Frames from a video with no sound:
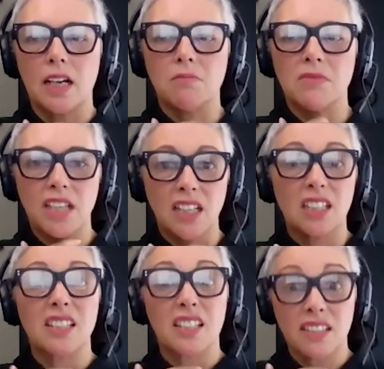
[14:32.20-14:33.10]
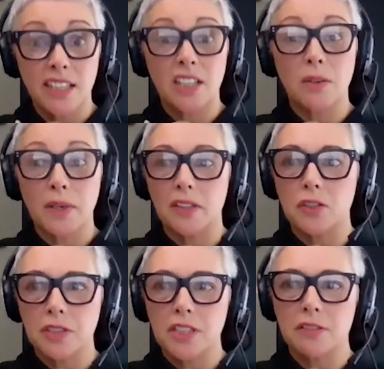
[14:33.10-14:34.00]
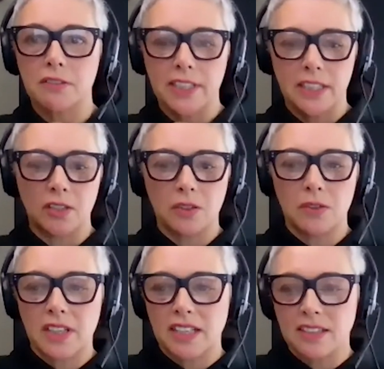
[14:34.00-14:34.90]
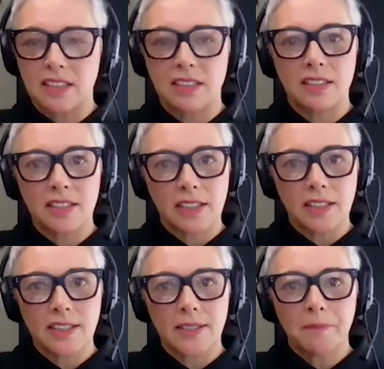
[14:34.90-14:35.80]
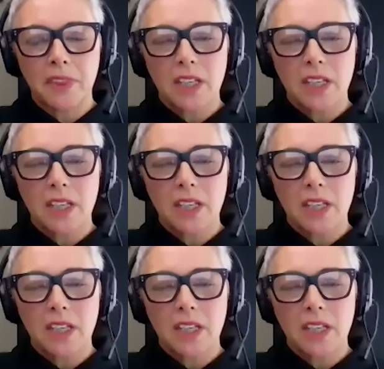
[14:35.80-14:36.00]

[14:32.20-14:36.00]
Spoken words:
Douglas and Zero at the Treasury in 2006,